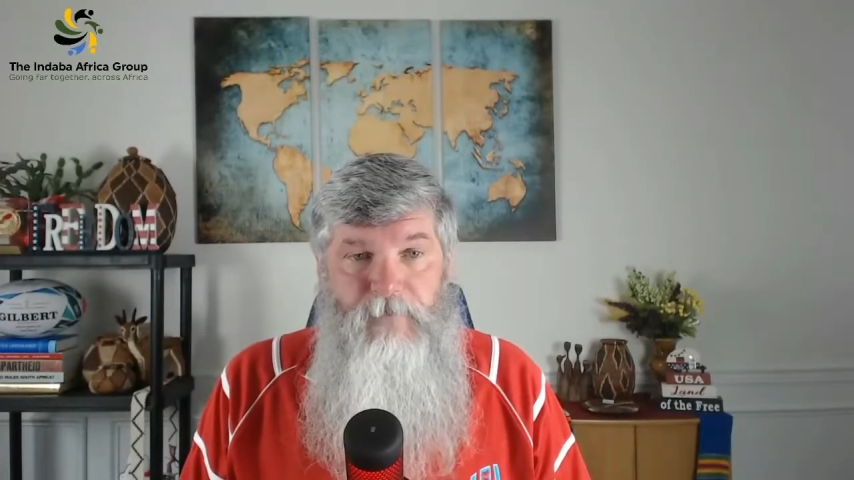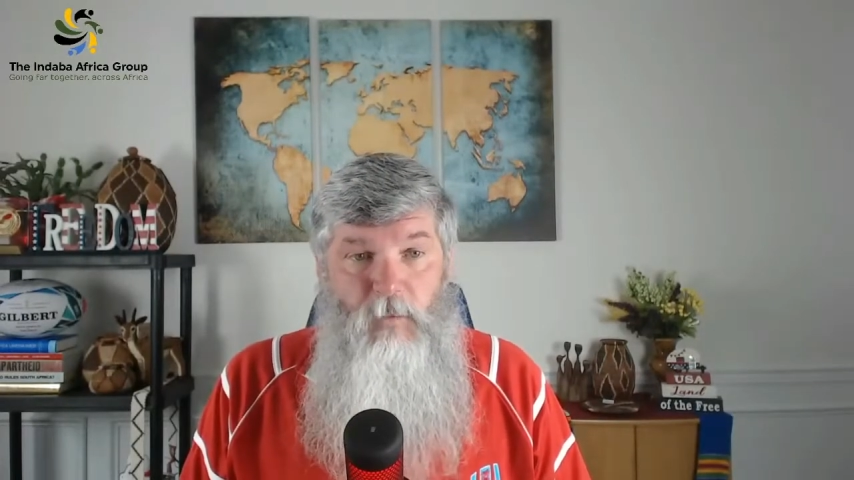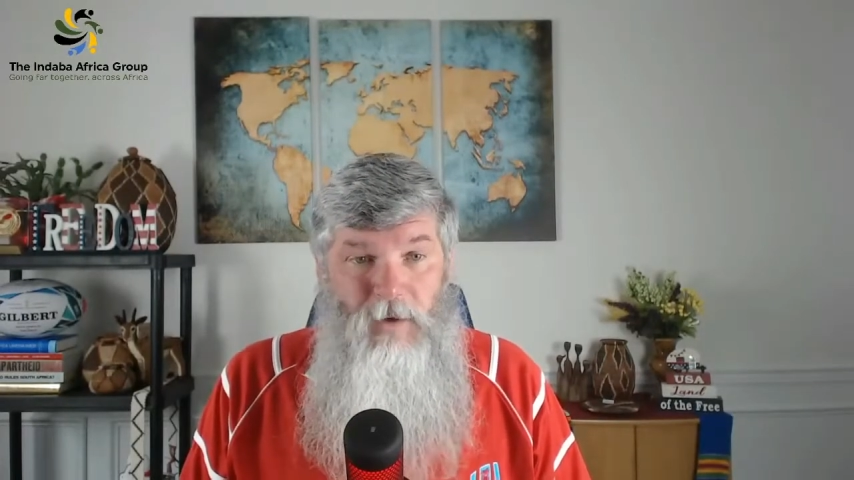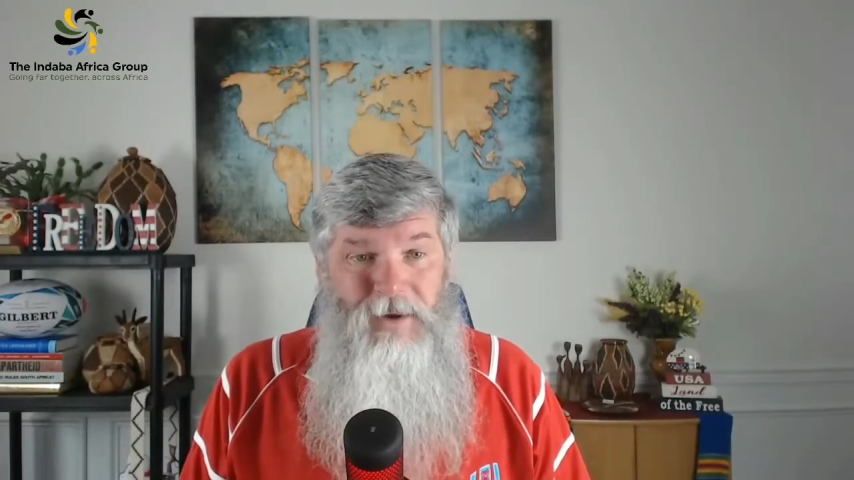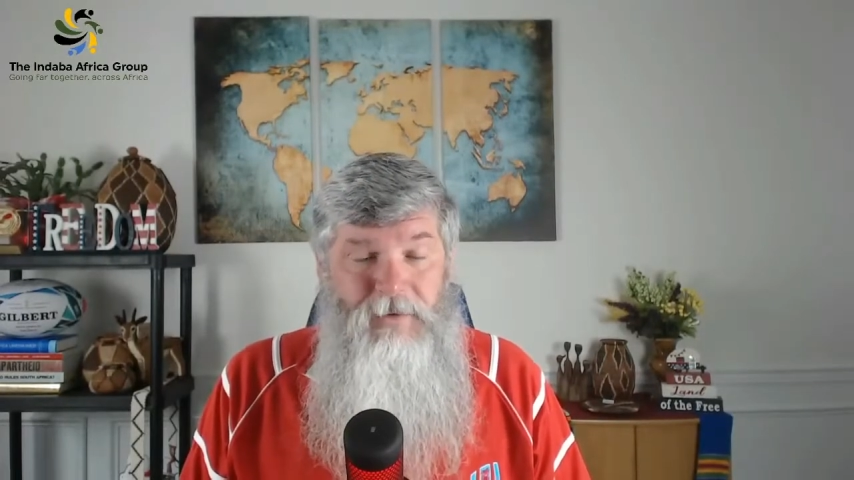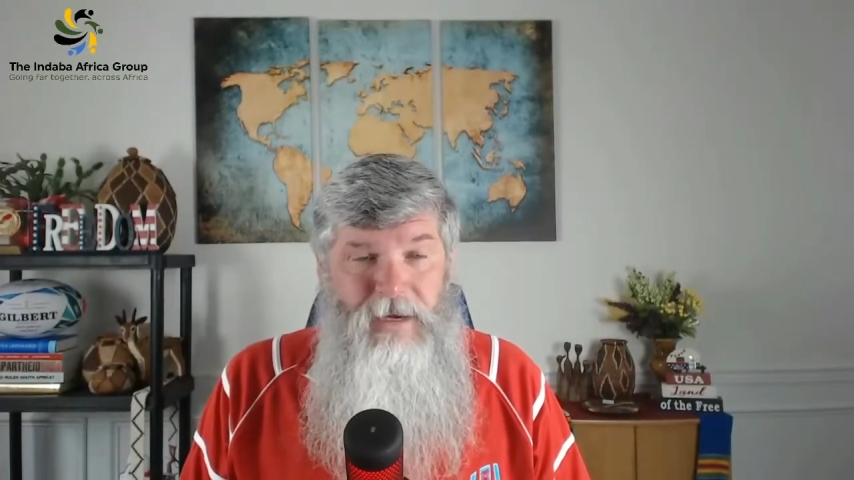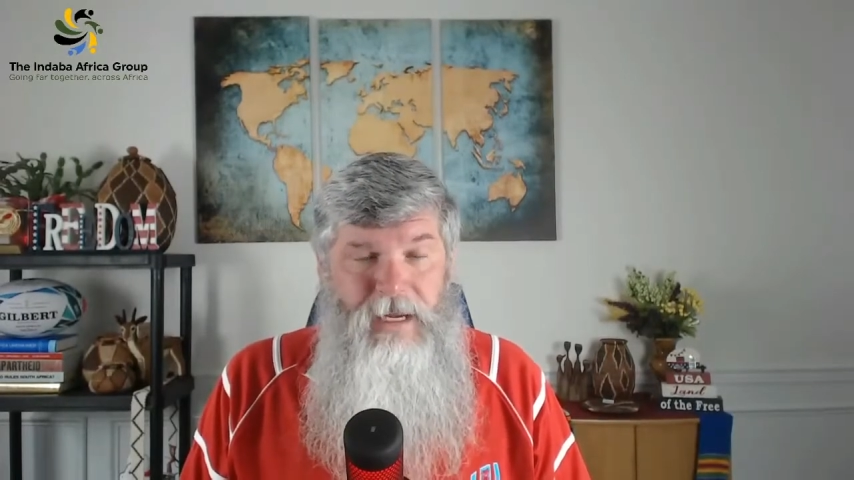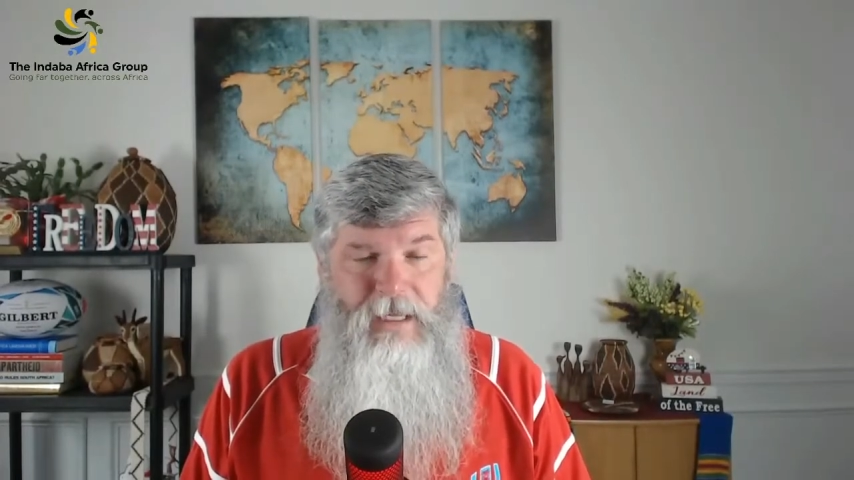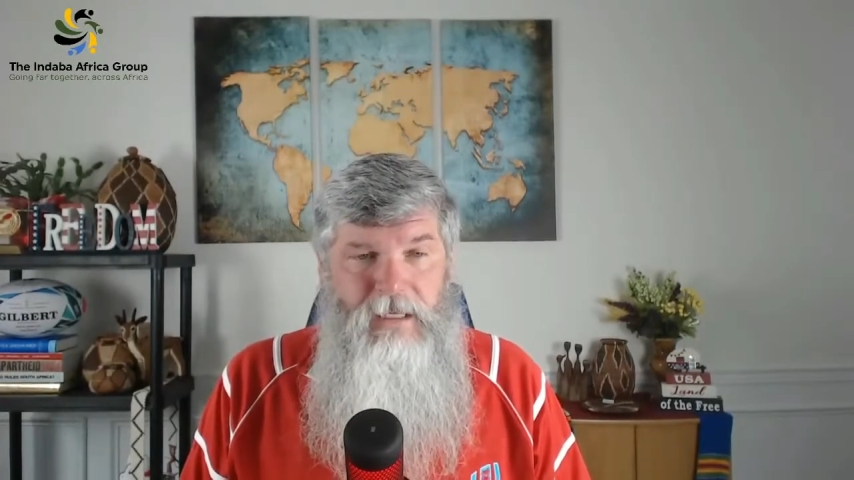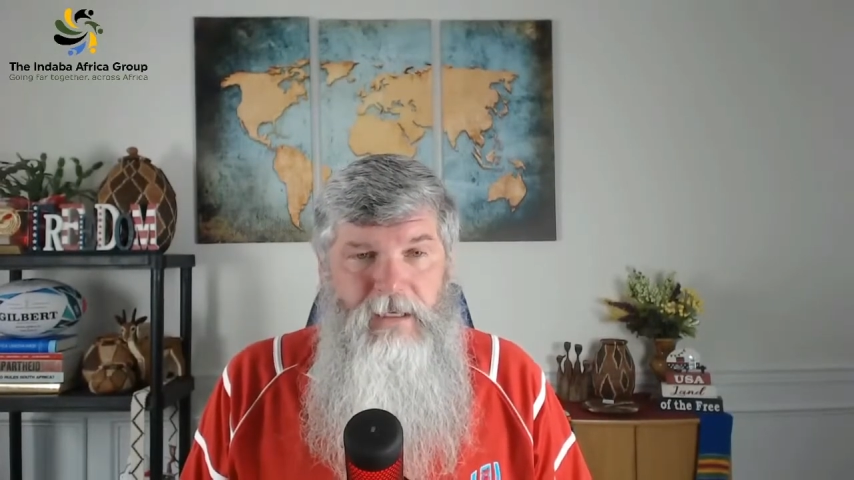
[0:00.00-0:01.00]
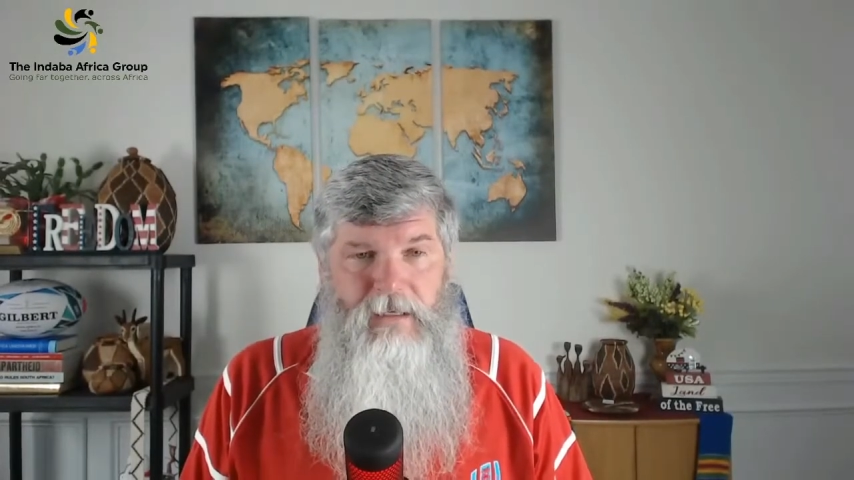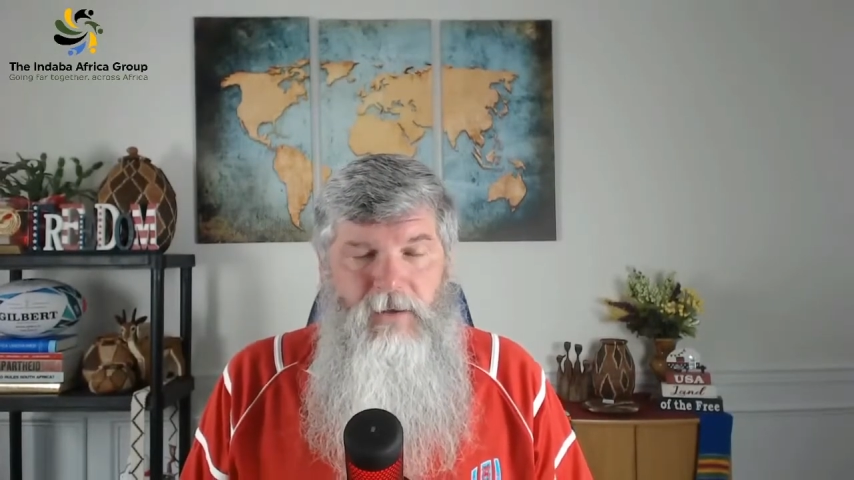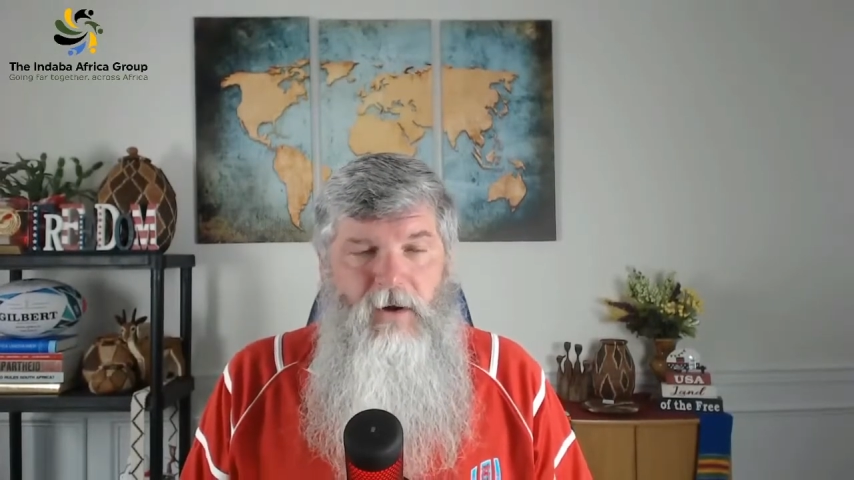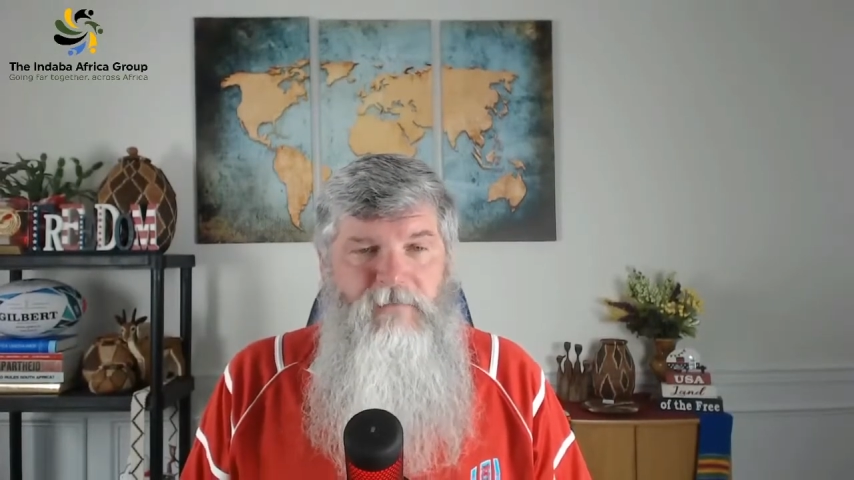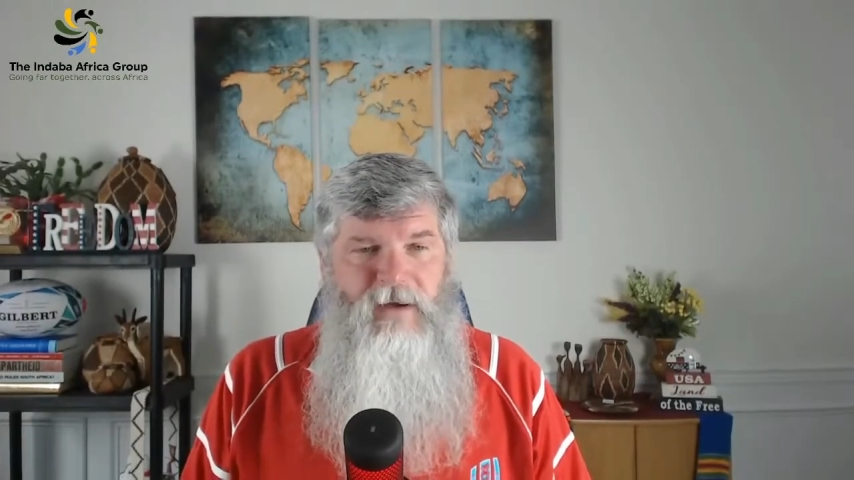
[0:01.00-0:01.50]
180.
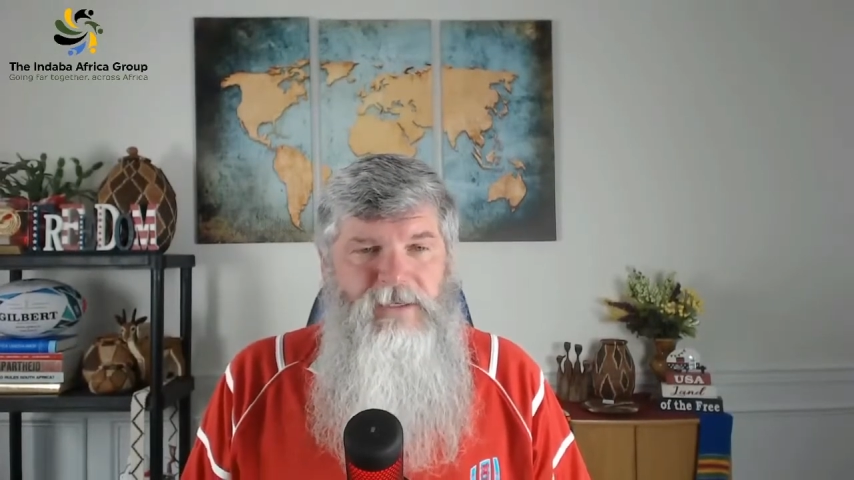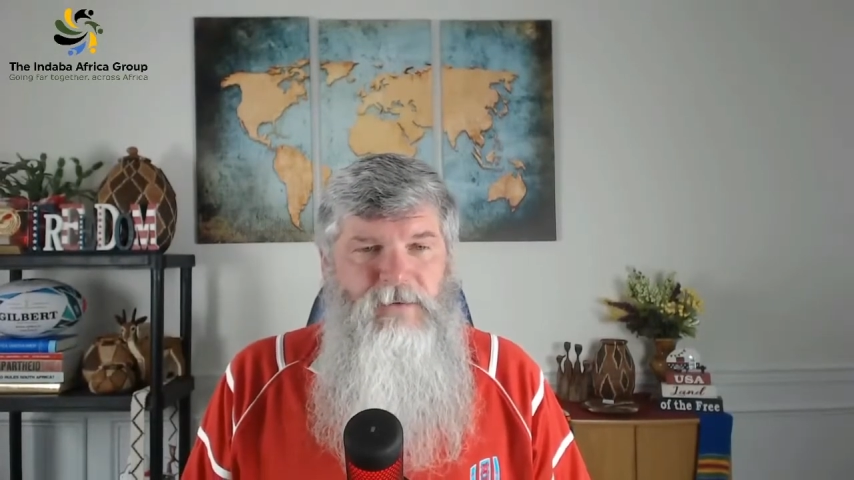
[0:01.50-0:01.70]
The horrifying